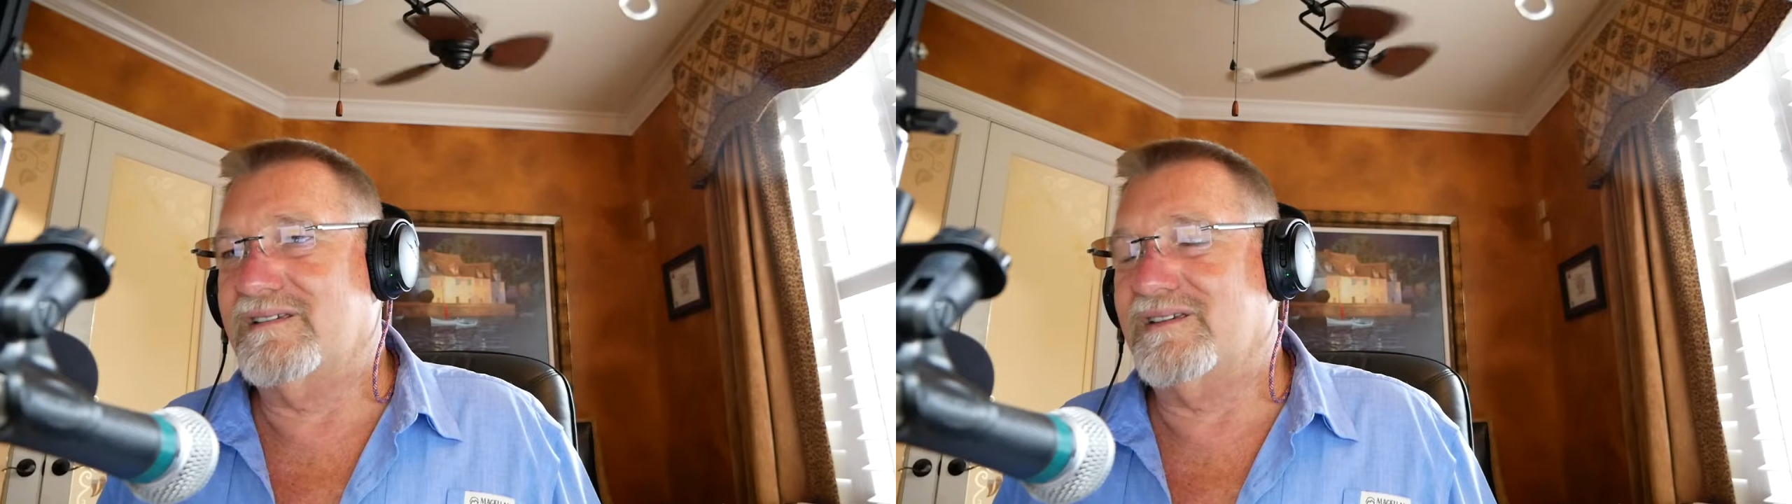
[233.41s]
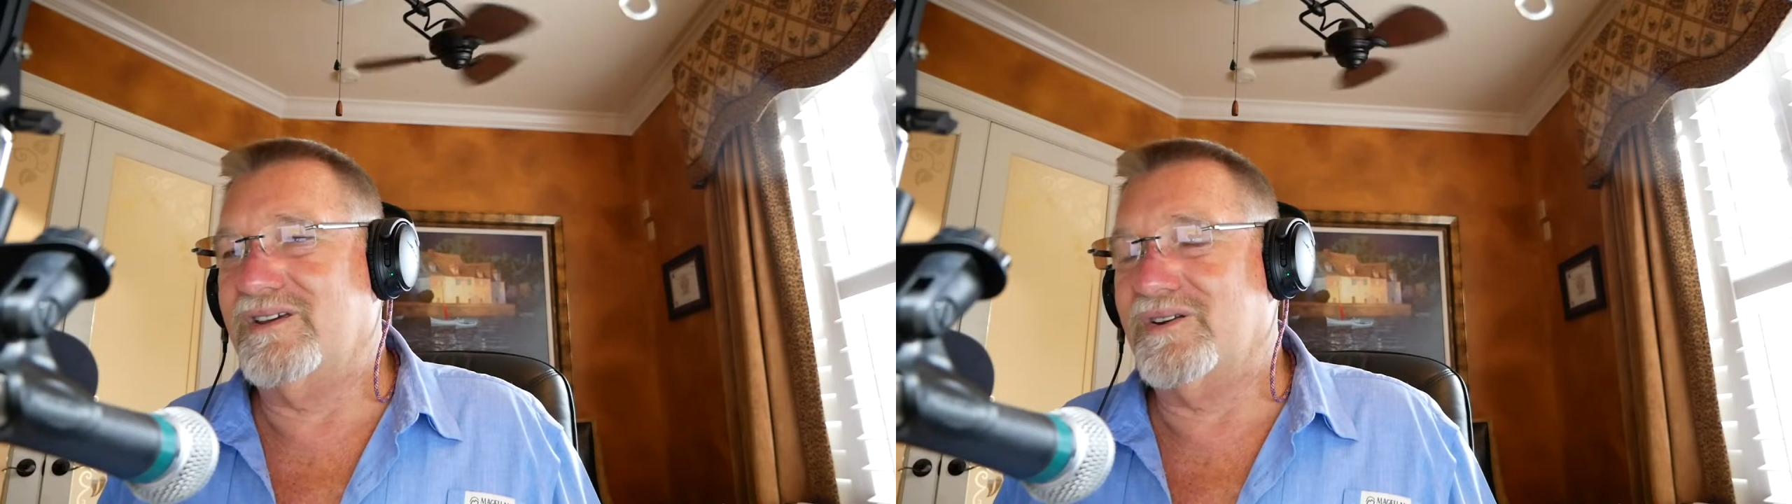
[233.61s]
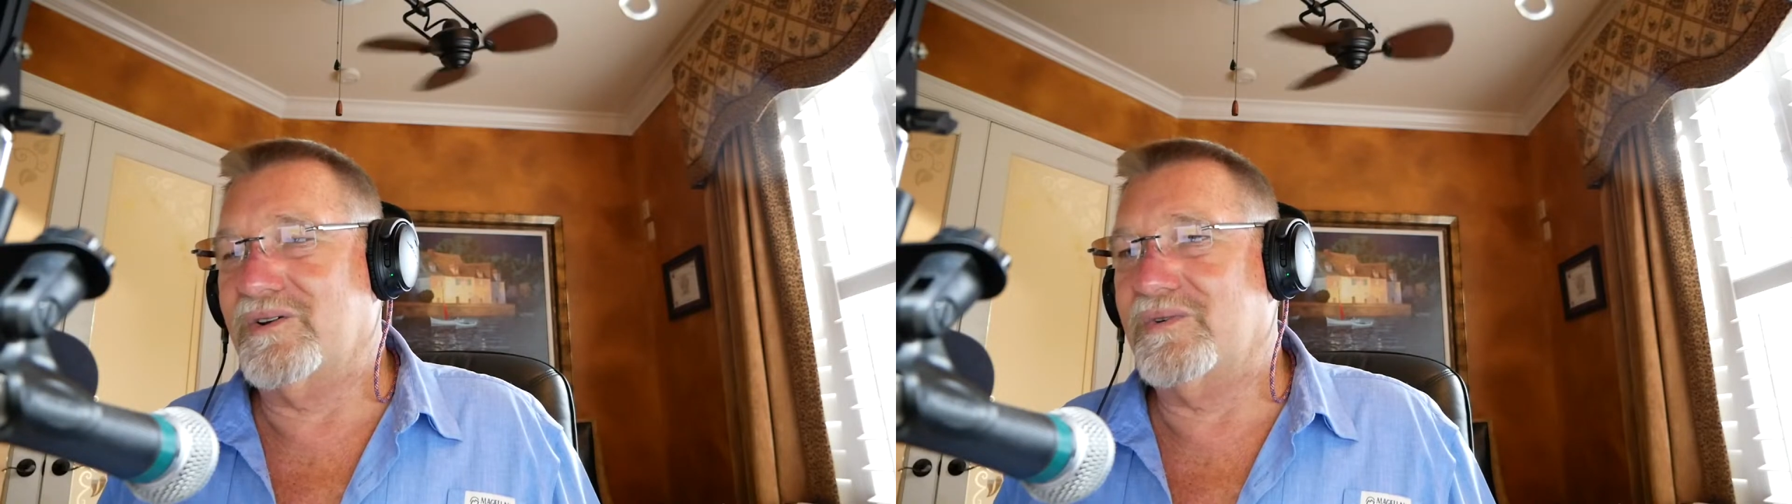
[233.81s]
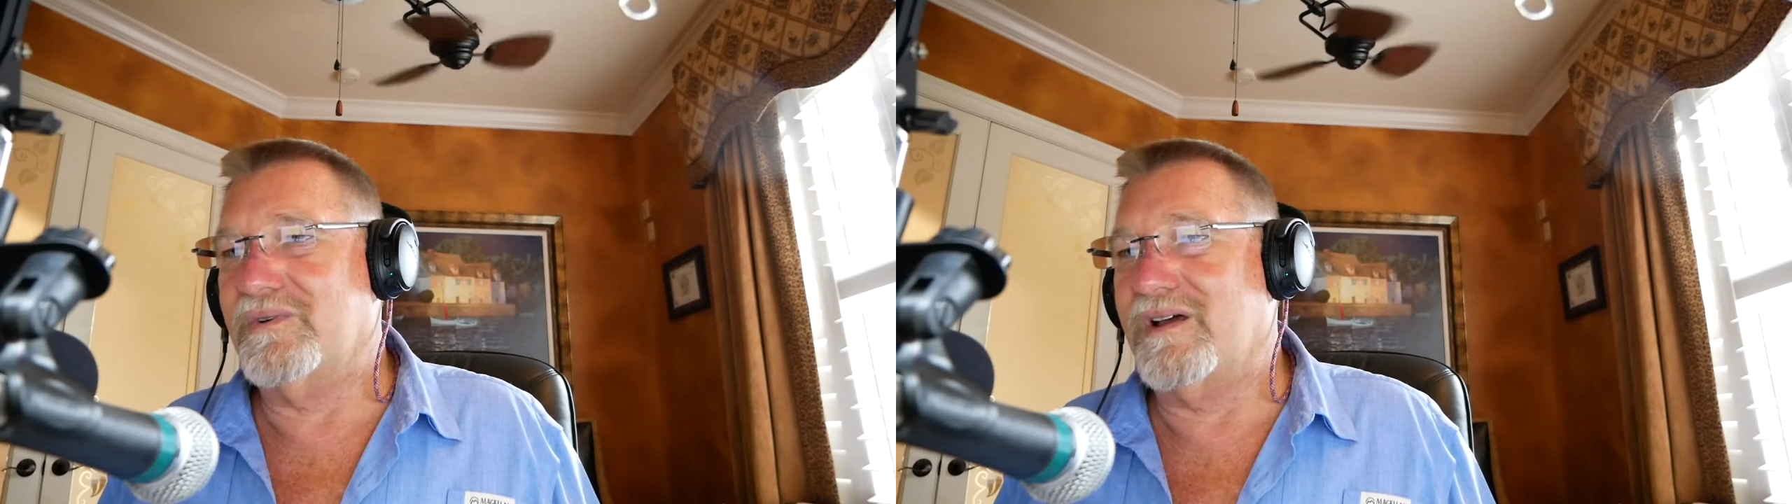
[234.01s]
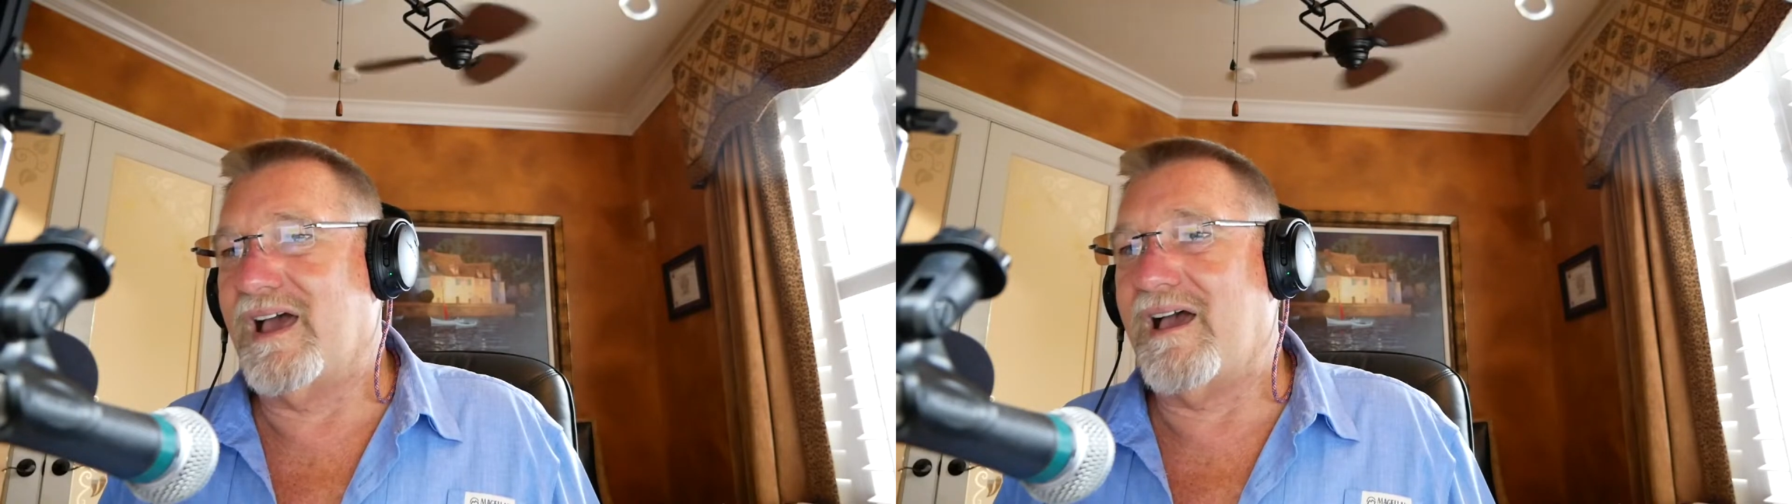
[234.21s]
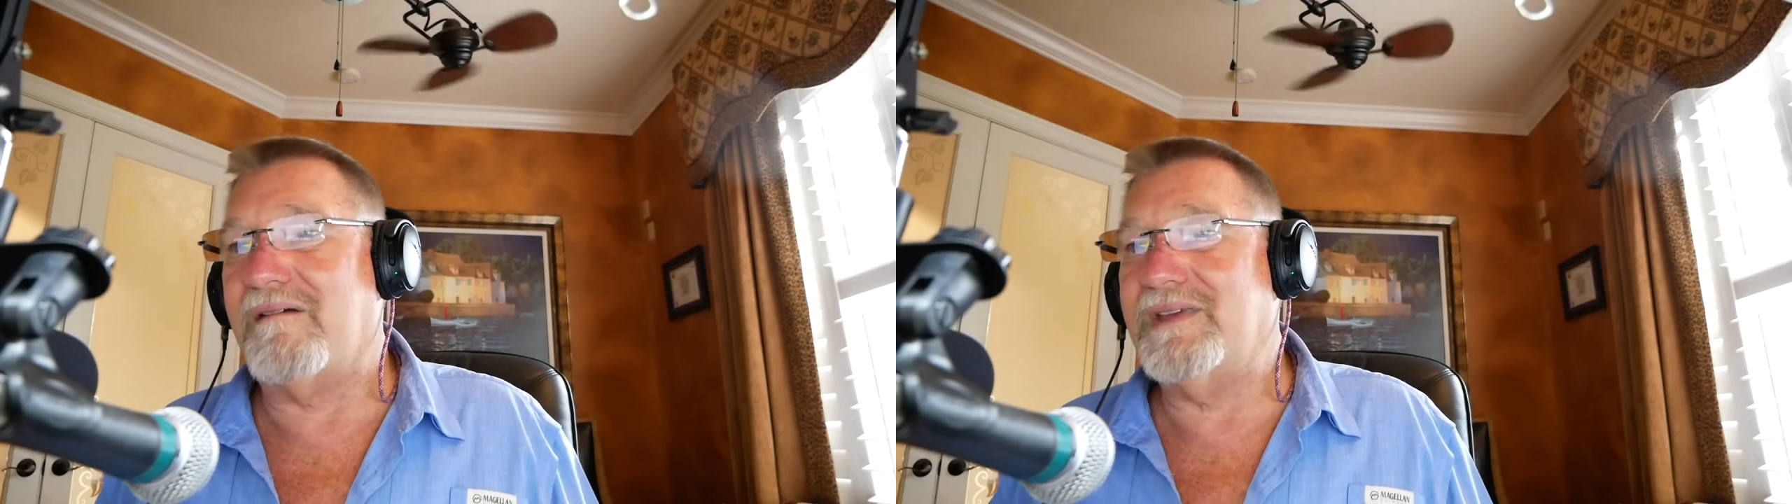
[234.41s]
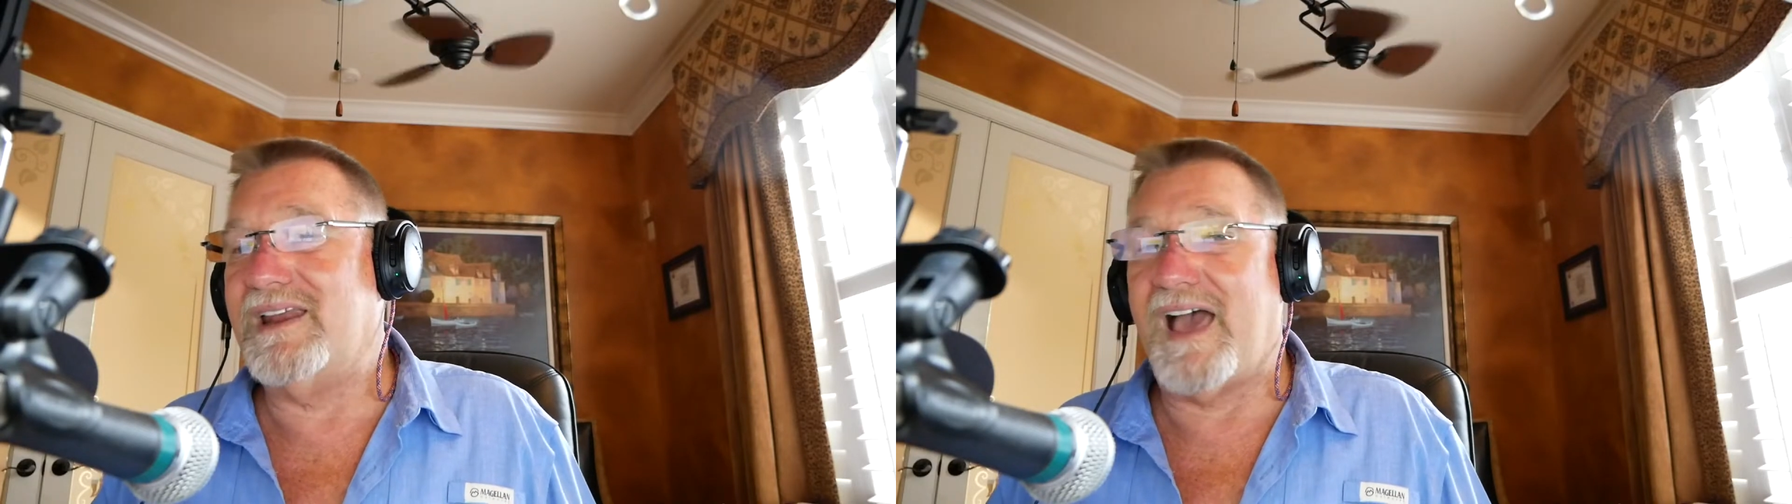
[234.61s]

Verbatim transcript: You know, I mean,